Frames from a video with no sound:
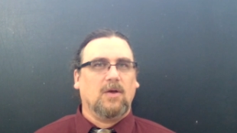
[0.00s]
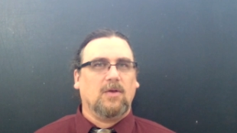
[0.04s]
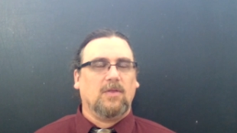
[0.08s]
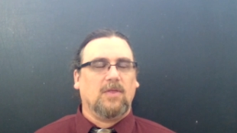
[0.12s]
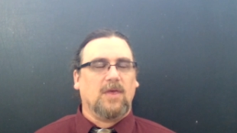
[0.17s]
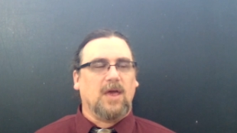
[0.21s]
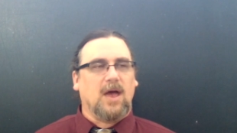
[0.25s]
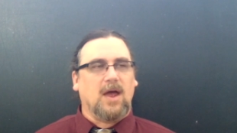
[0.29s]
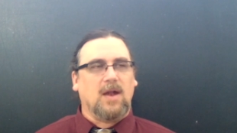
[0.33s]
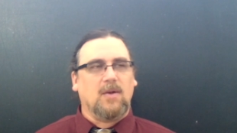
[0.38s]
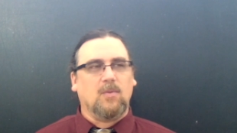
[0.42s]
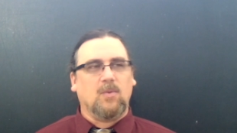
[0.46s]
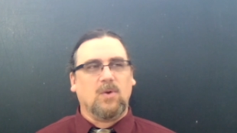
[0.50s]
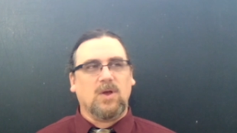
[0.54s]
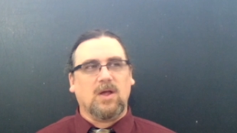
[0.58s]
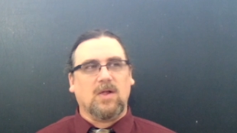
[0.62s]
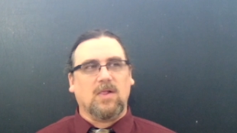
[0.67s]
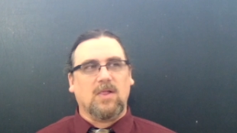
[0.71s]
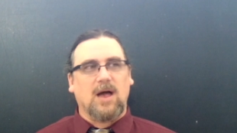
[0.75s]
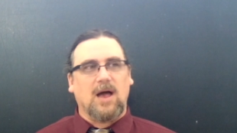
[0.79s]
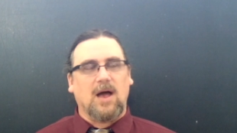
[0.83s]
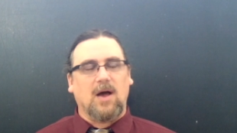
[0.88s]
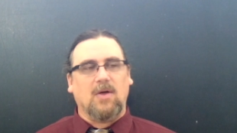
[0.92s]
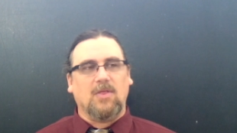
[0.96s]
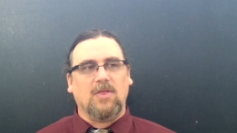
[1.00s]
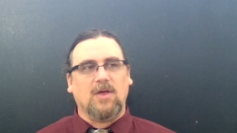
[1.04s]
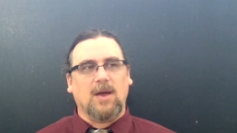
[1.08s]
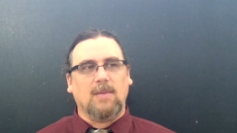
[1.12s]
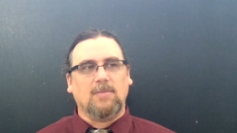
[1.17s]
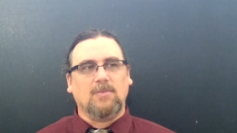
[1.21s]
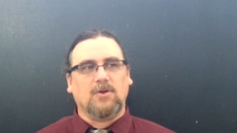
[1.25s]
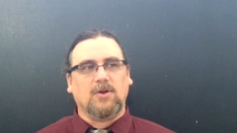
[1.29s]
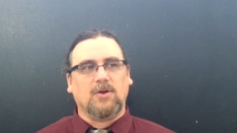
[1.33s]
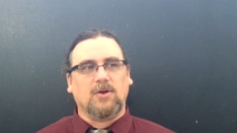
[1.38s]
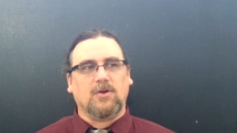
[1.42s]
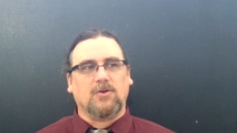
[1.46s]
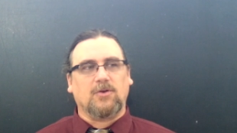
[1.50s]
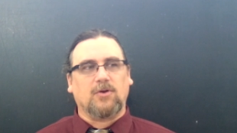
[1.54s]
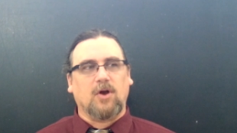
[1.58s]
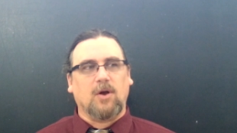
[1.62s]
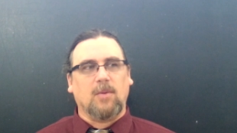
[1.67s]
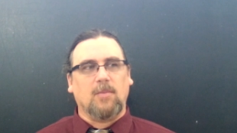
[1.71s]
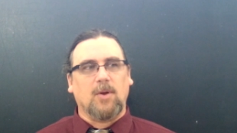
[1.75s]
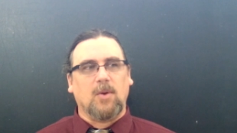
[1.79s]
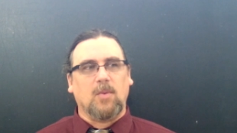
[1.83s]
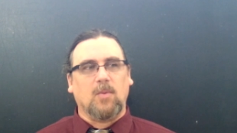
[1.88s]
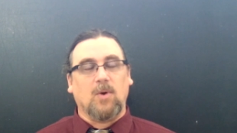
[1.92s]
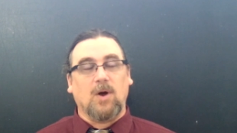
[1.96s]
that we allow them to
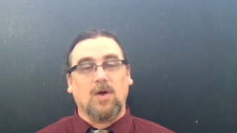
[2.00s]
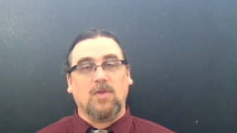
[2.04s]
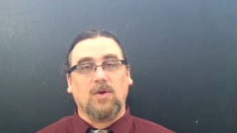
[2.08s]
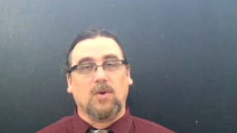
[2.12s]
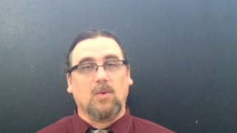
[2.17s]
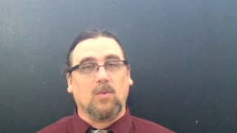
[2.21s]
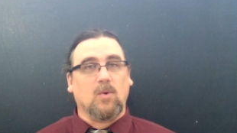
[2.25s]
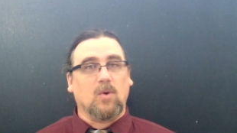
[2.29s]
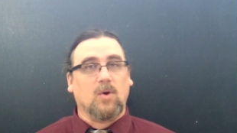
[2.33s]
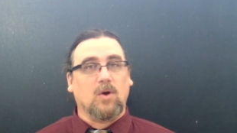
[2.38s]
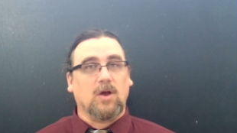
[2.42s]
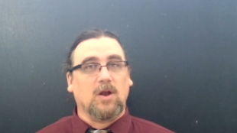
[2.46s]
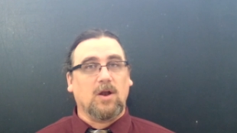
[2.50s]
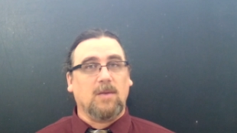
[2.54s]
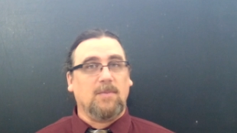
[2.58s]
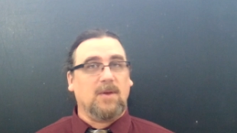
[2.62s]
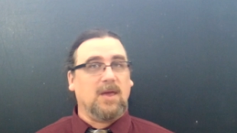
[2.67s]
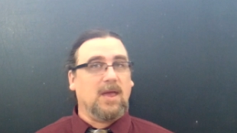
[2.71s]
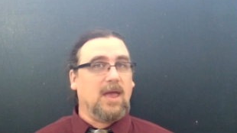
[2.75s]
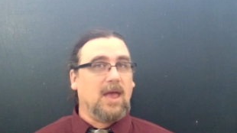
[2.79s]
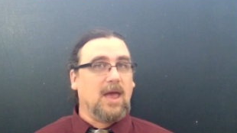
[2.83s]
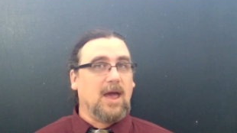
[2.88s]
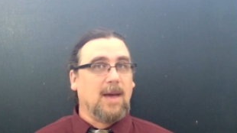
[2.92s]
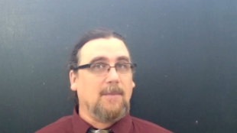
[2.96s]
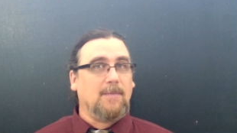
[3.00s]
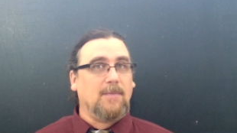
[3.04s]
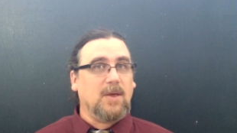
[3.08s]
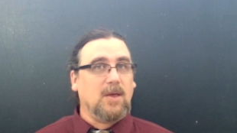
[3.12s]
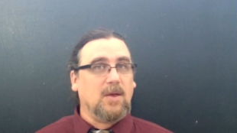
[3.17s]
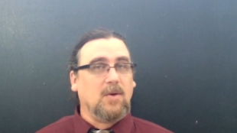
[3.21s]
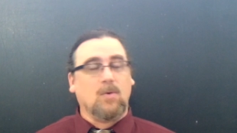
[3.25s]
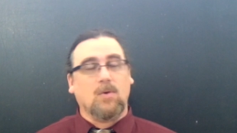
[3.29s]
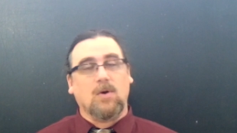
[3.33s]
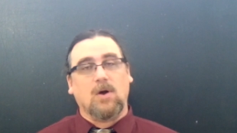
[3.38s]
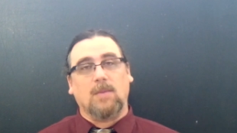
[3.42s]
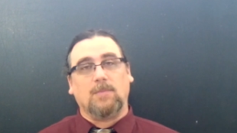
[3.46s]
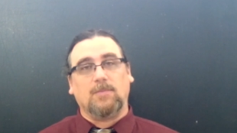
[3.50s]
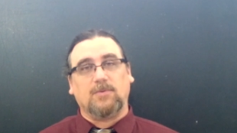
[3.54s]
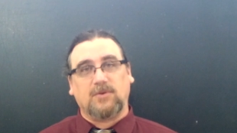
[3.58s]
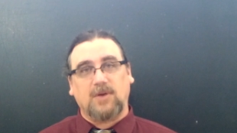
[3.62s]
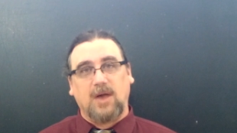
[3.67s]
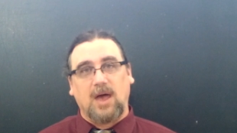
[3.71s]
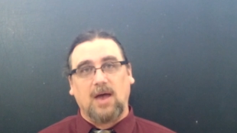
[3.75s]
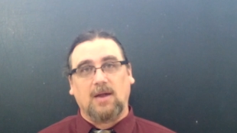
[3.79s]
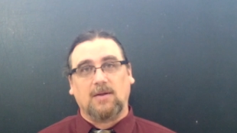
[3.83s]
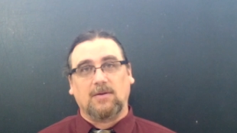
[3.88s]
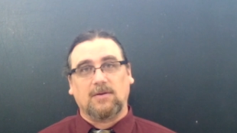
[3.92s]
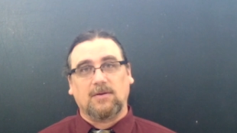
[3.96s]
determine whether we're going to be happy or
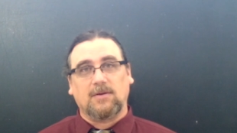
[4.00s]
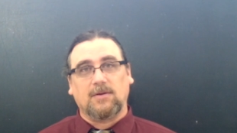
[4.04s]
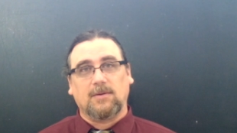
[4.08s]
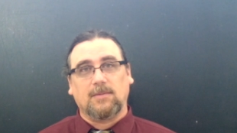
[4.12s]
upset.